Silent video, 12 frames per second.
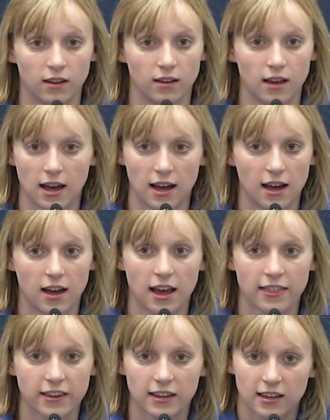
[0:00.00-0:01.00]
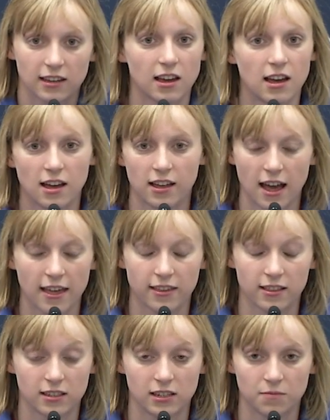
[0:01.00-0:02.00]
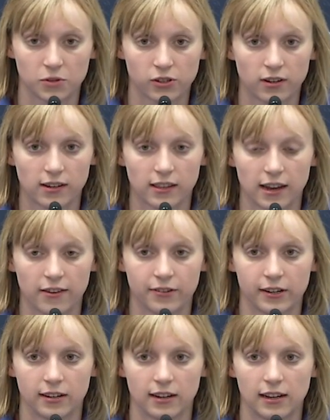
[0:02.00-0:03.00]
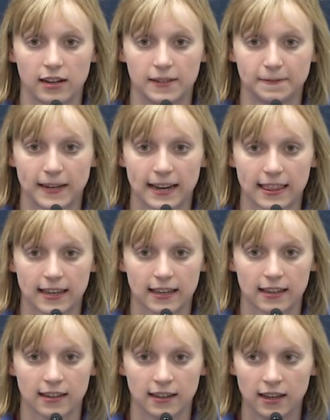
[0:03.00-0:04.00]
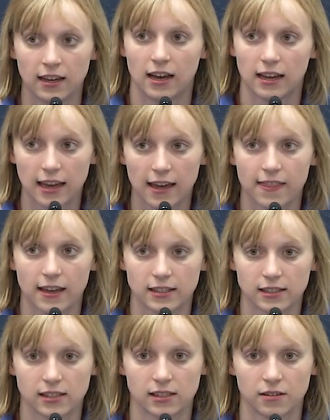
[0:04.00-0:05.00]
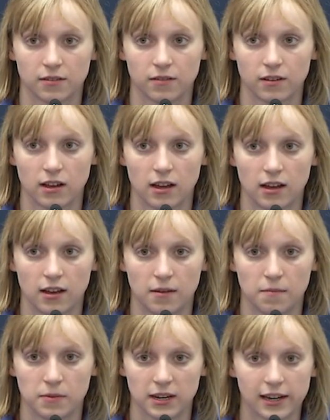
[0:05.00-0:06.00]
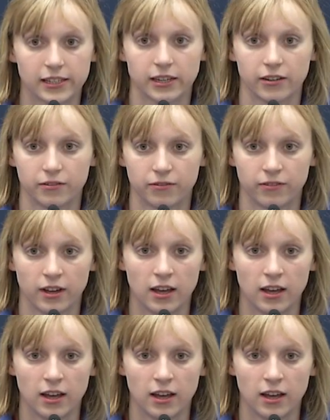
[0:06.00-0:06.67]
What do you think? I think uh, I think the team's stronger than ever, um, and I think again that's um, because of